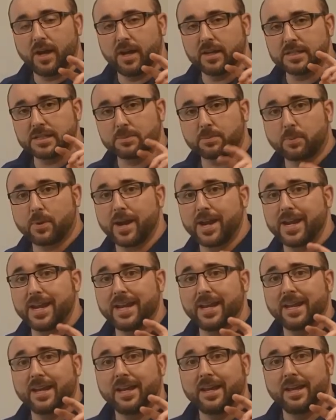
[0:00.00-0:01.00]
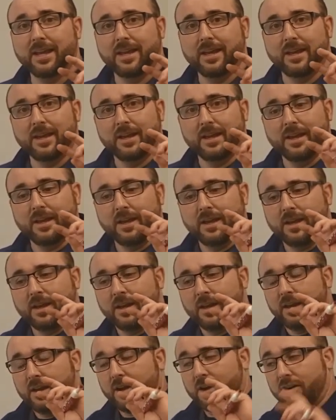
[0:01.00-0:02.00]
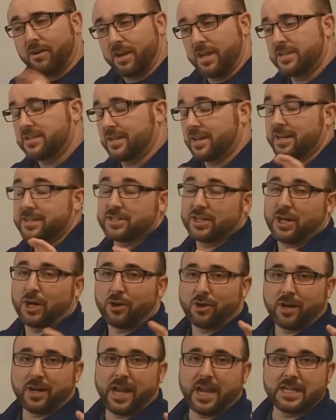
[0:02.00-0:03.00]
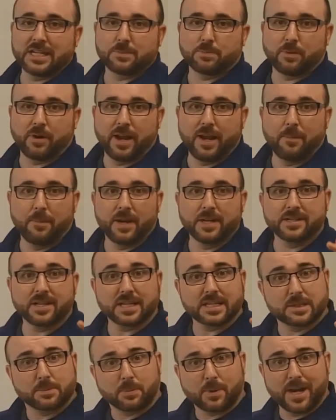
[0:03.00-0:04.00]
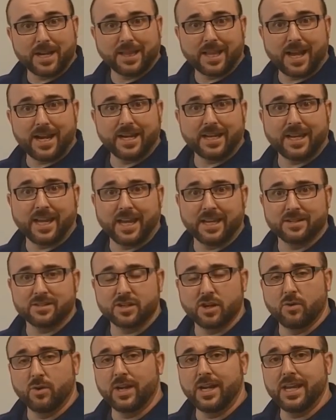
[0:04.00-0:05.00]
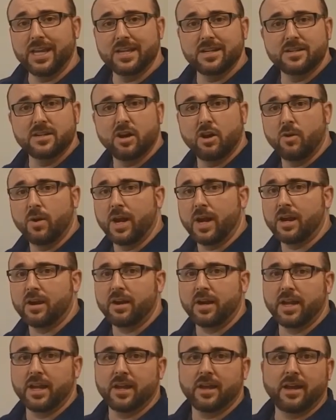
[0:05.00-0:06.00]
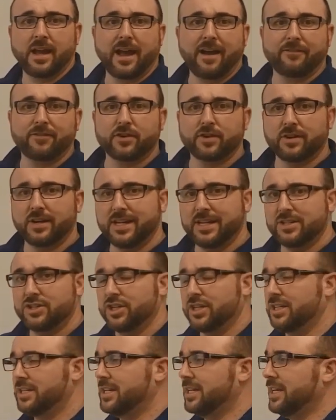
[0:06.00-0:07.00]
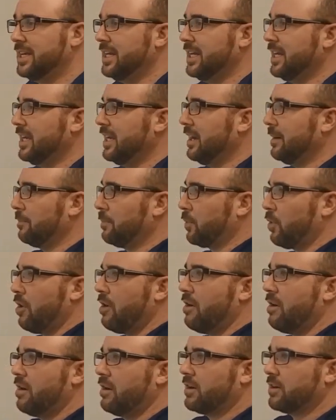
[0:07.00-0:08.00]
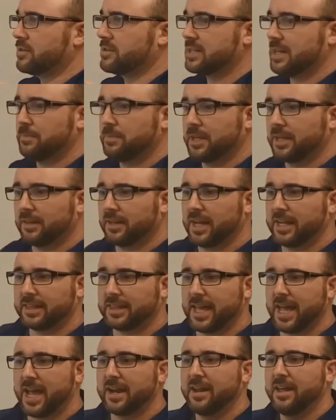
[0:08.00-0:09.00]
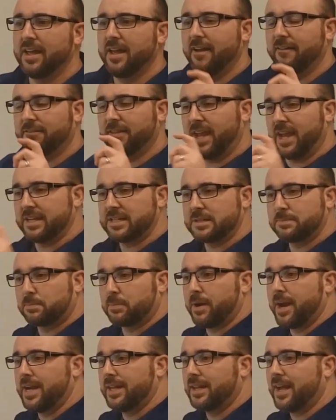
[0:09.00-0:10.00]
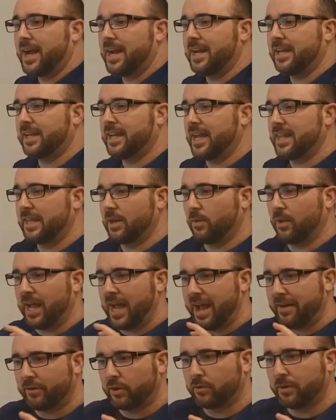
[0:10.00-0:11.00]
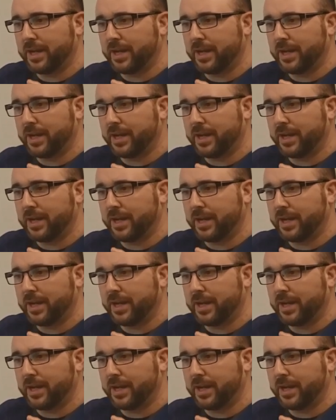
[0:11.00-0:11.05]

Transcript: uh, spray, it's actually hurricane spray, but it's like spray lidocaine. So an endo area after an E G D, a bronch, or something like that, if they had spray lidocaine, they will have a